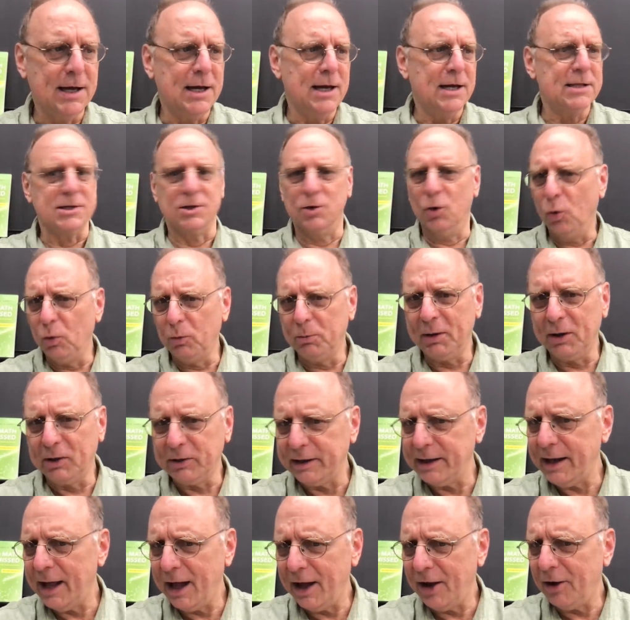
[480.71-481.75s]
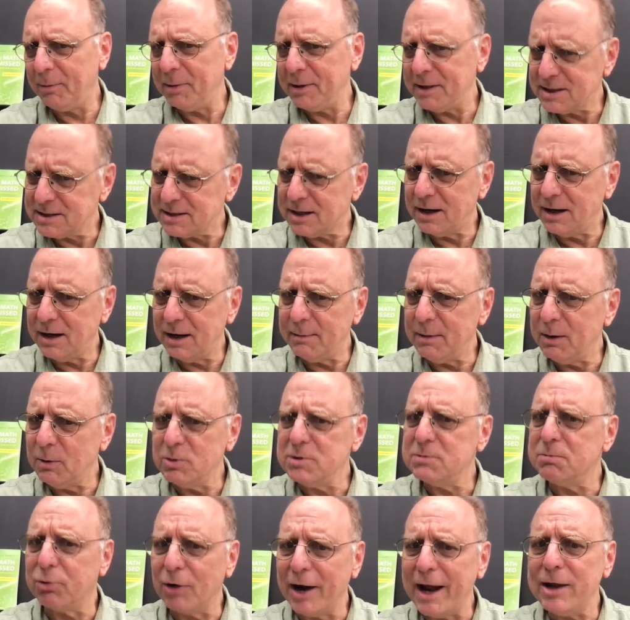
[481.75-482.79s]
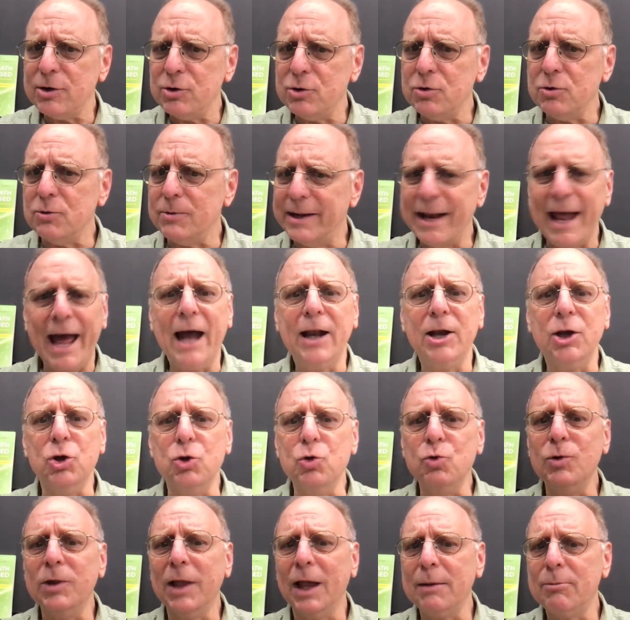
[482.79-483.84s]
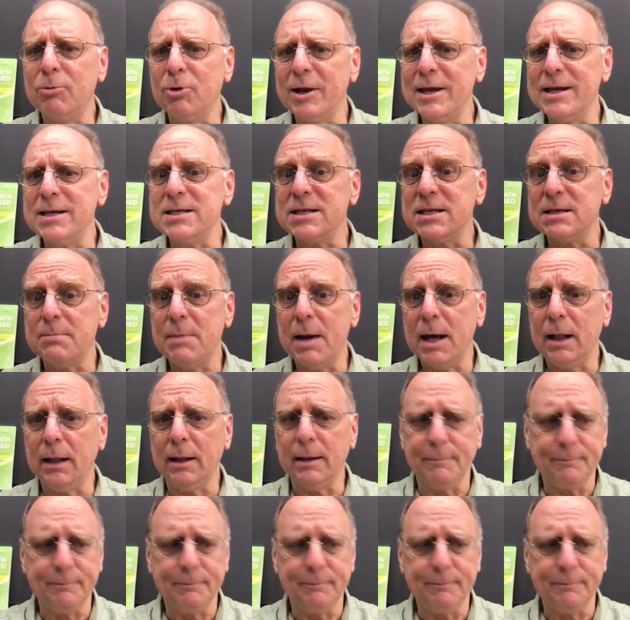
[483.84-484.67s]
It's an old building now, but at the time it was brand new. It had a new library smell.